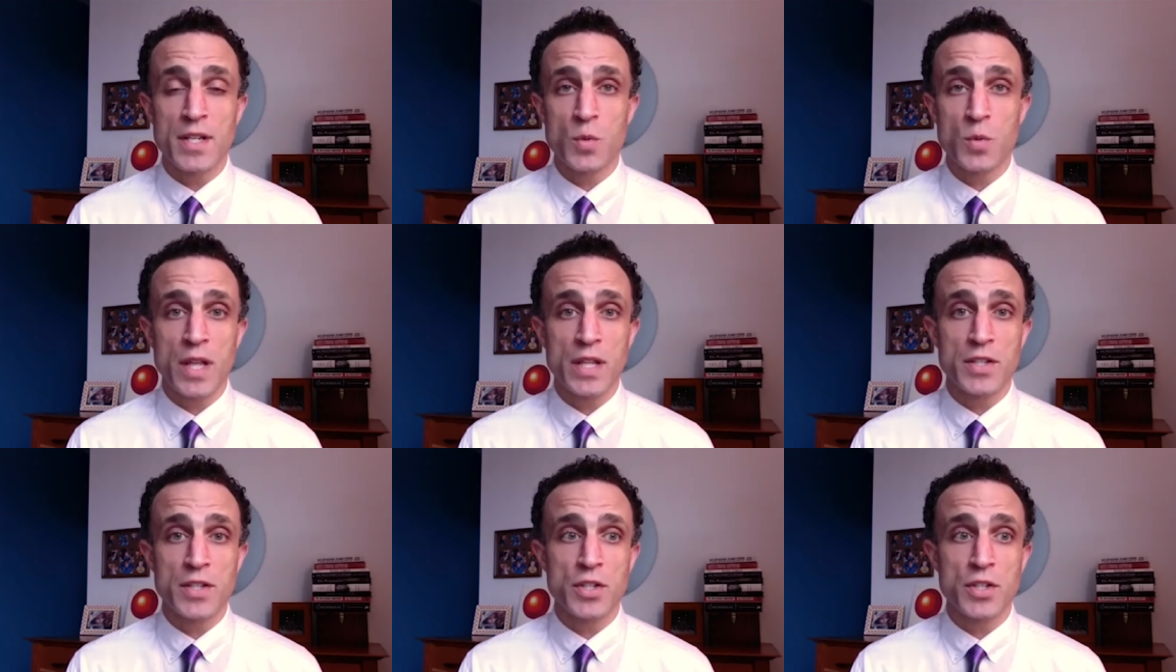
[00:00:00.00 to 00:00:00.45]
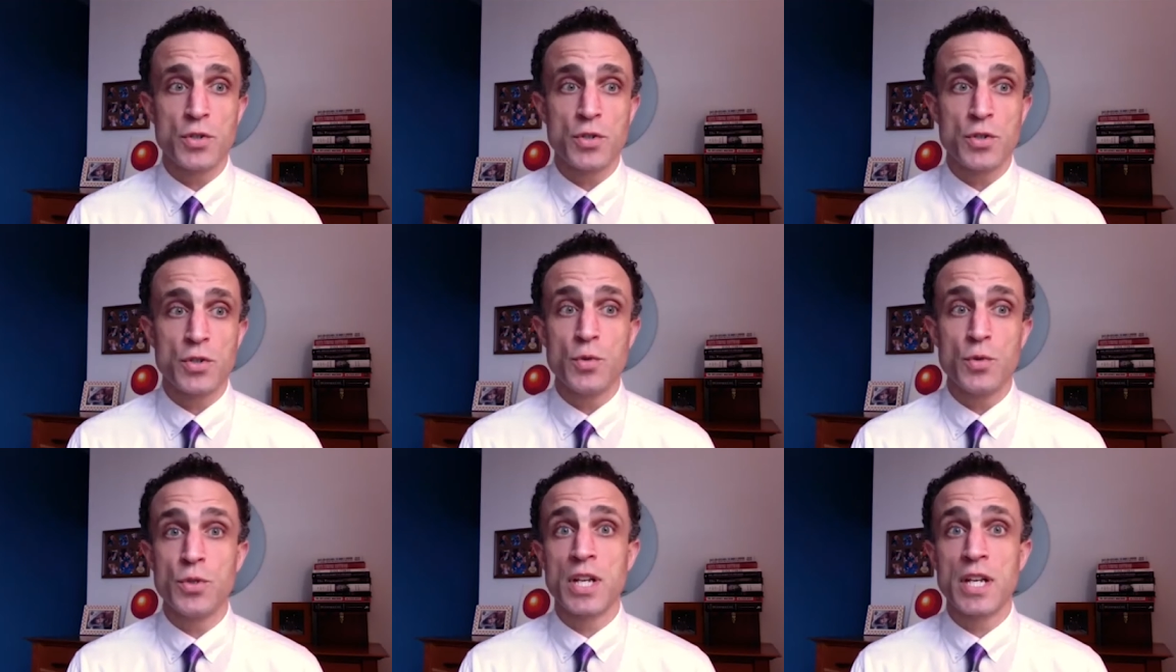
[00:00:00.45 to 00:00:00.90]
as well as a
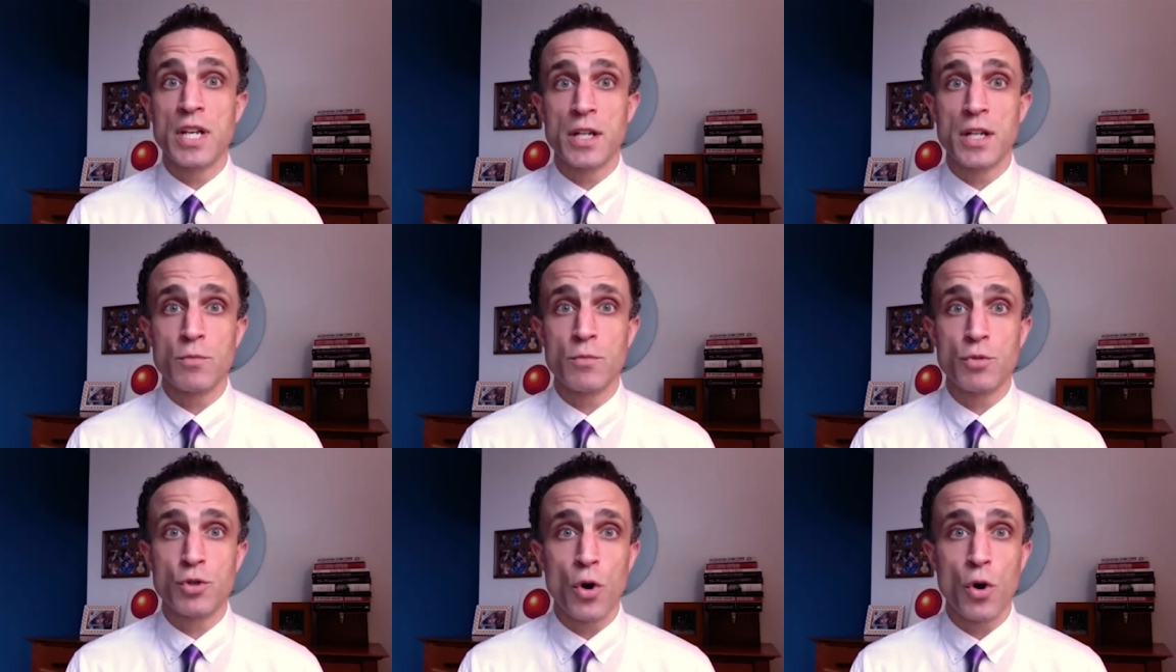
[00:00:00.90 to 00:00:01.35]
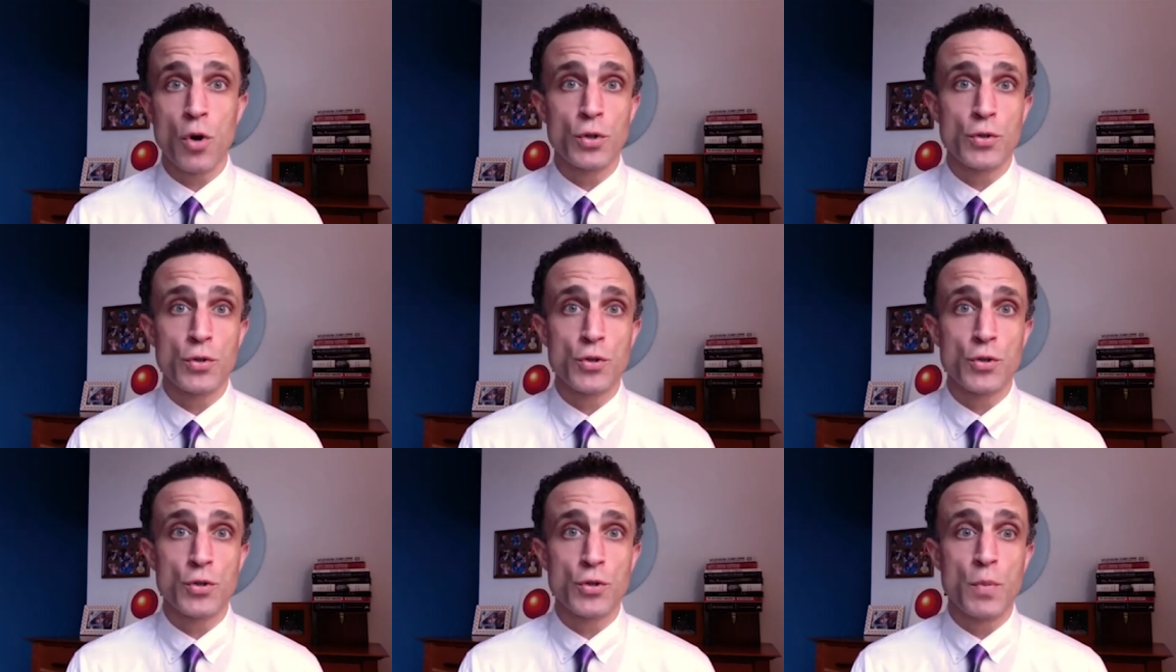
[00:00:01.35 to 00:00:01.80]
new city
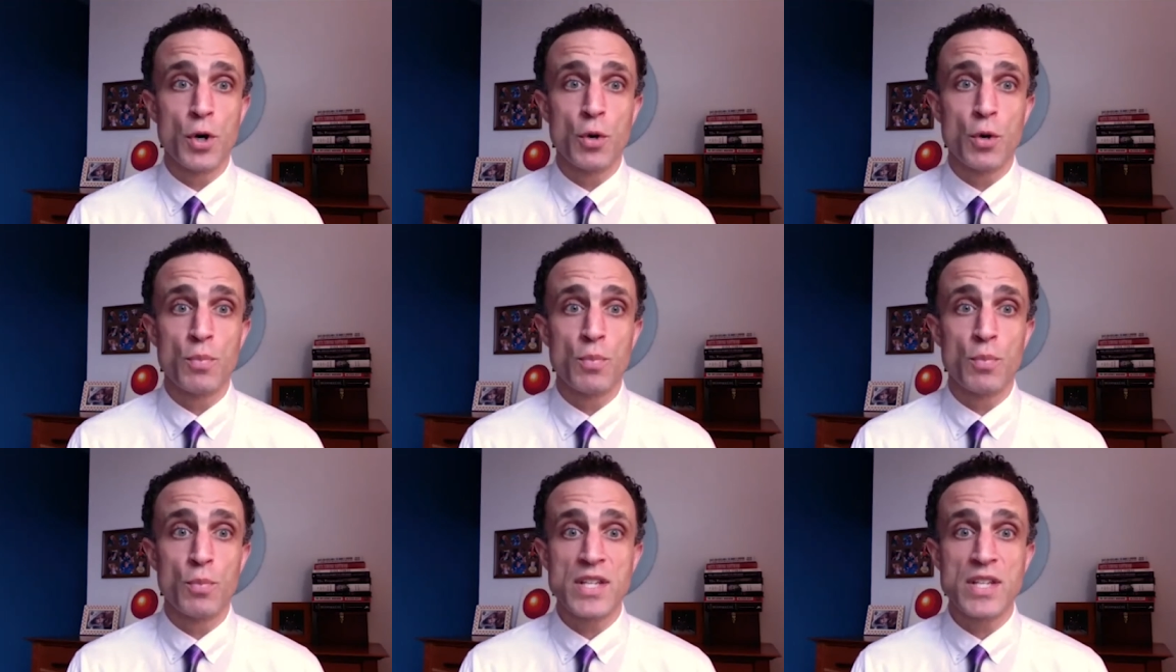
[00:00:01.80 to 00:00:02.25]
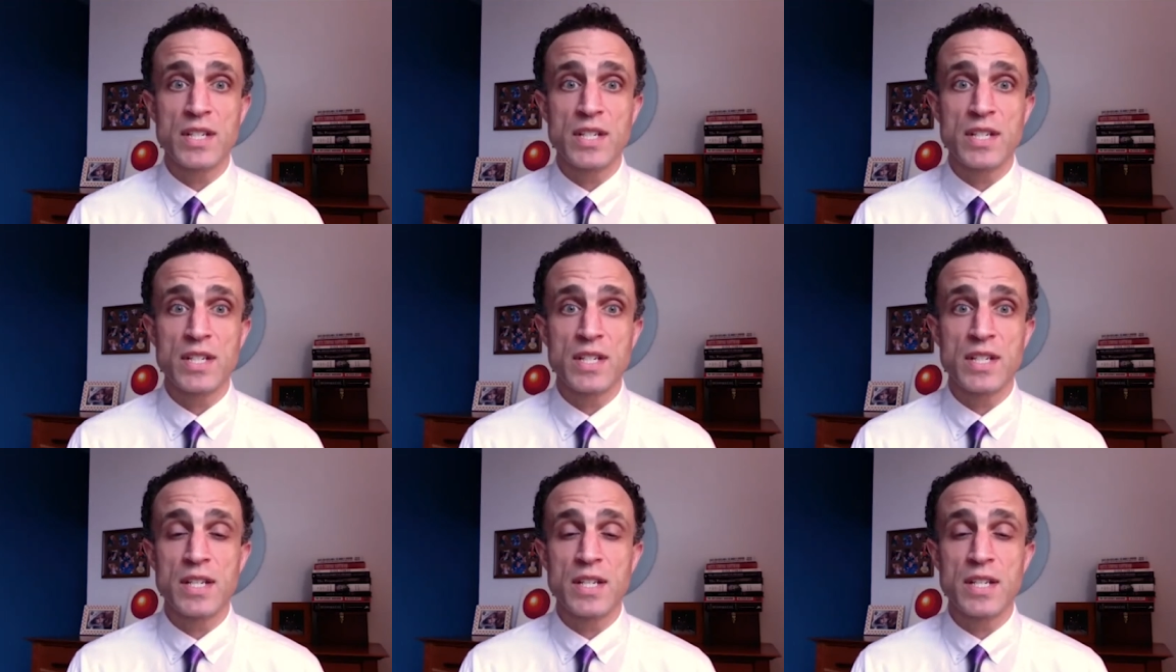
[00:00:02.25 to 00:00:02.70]
controller, new borough
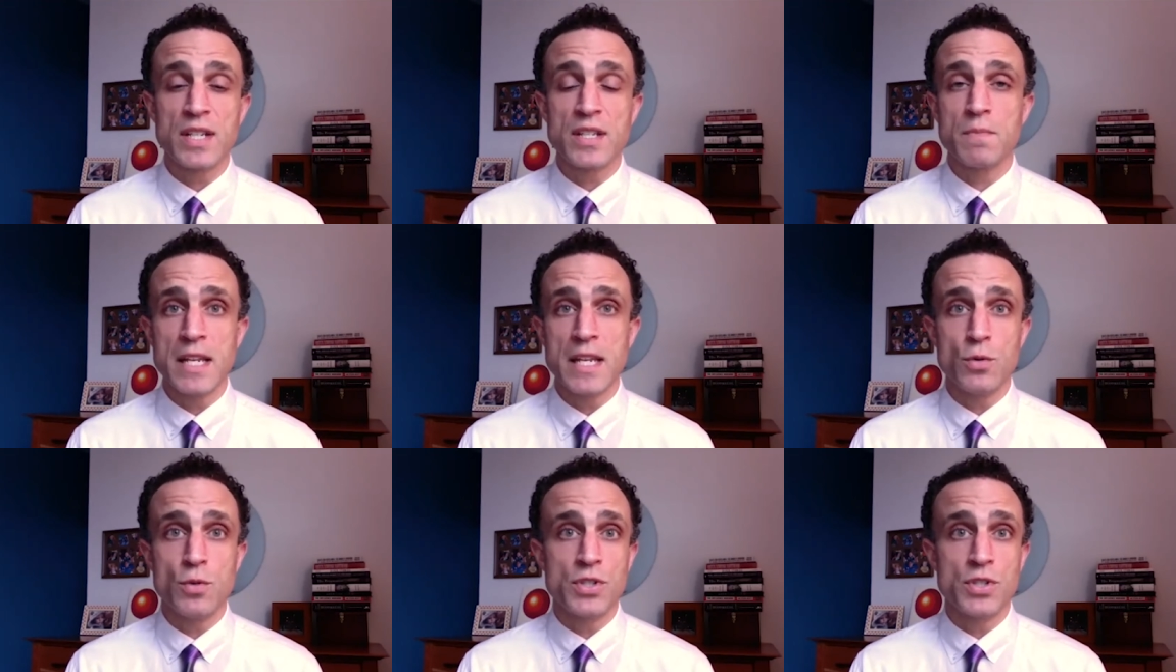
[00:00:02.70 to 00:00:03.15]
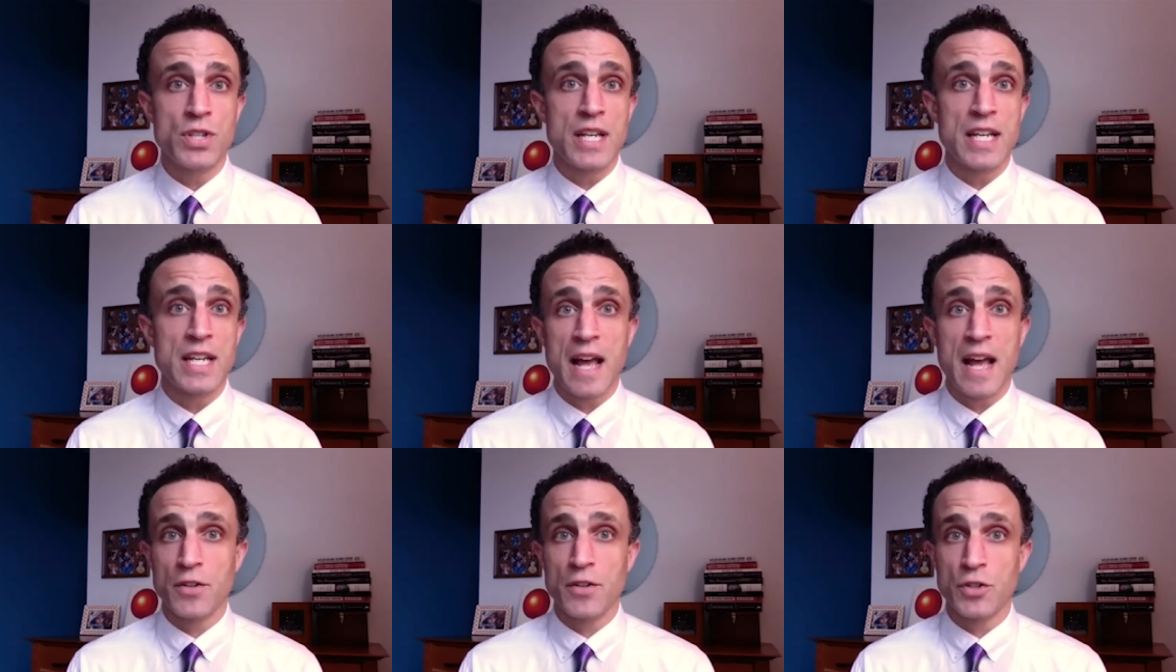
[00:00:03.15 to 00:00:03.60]
presidents, many new
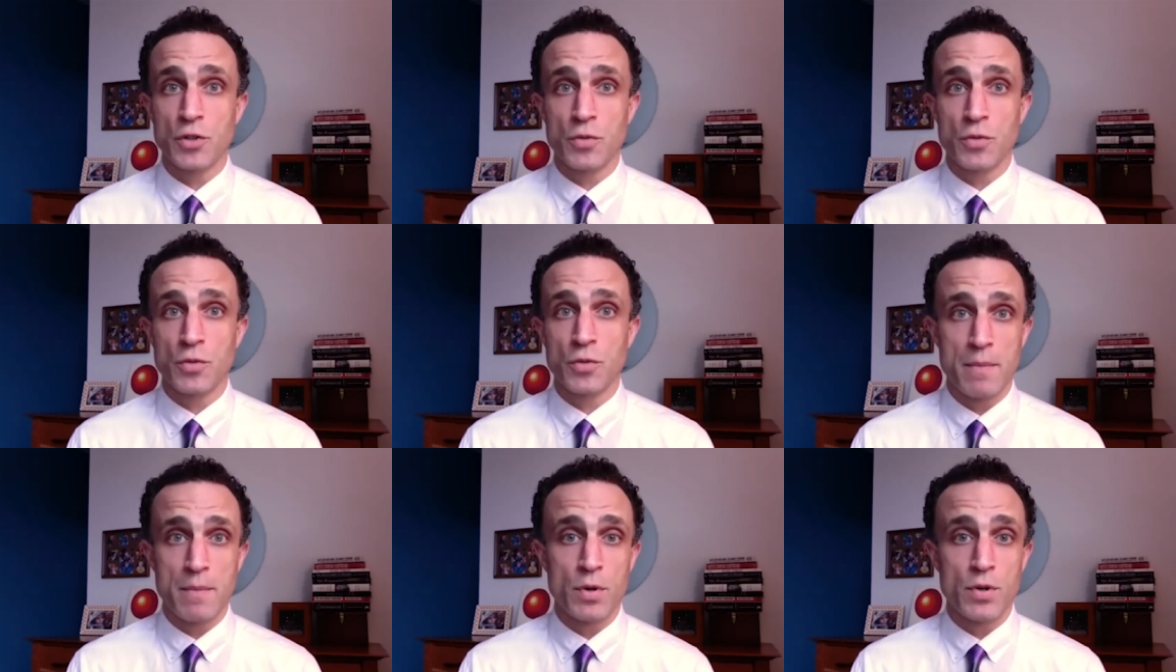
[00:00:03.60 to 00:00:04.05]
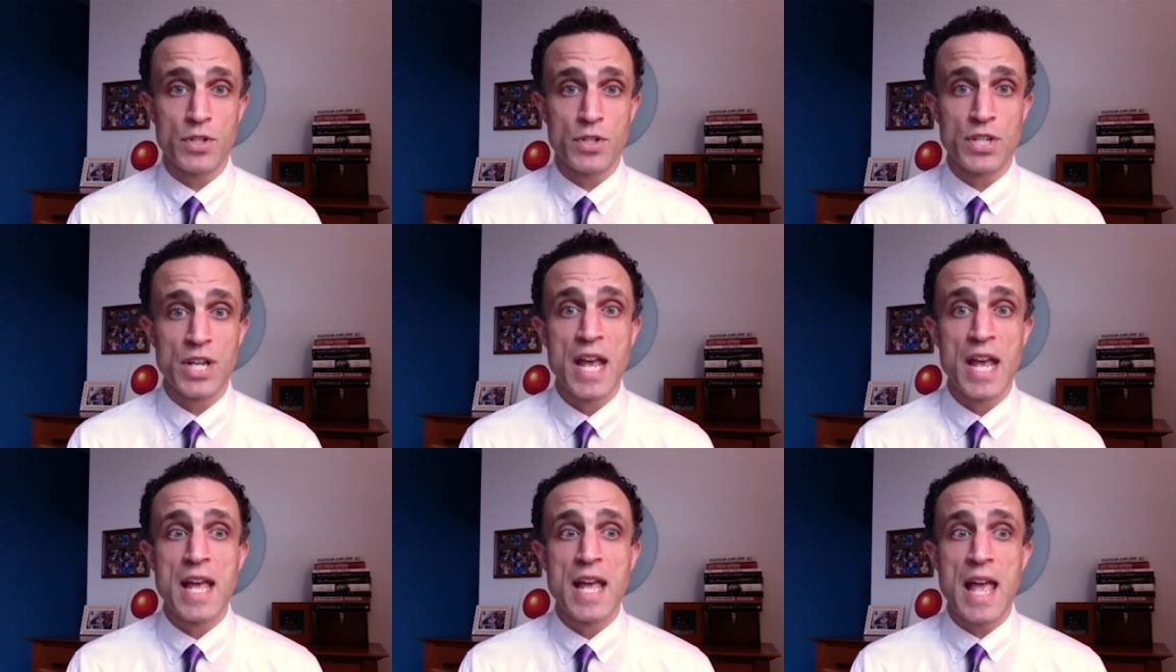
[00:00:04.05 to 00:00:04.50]
city council
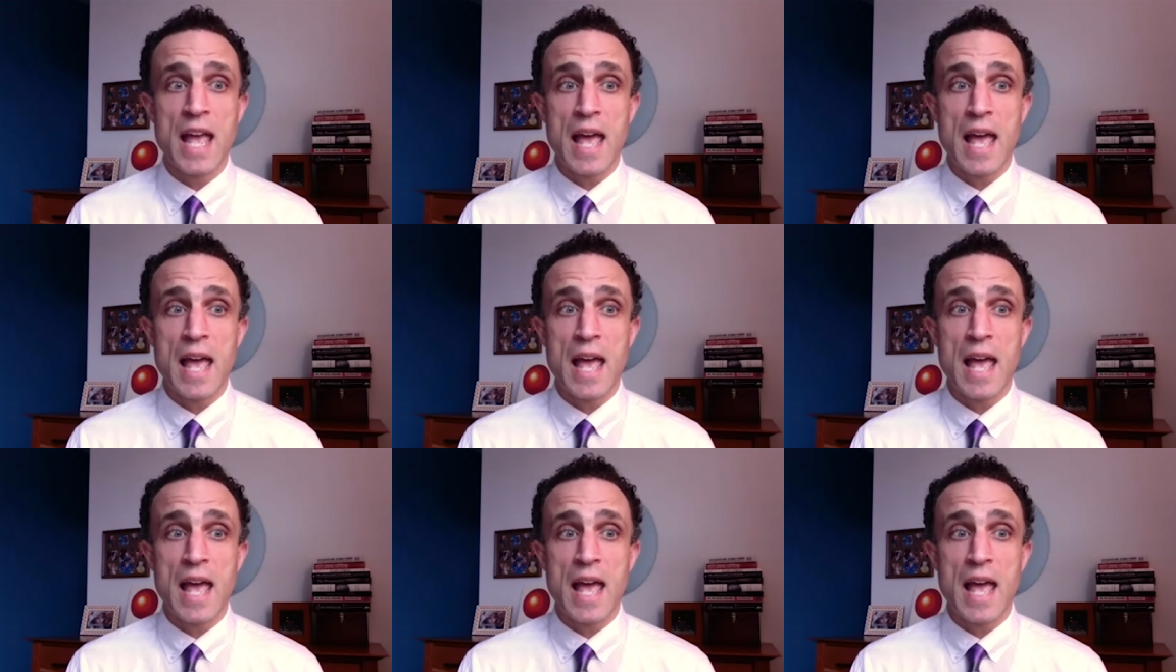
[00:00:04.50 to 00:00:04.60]
members,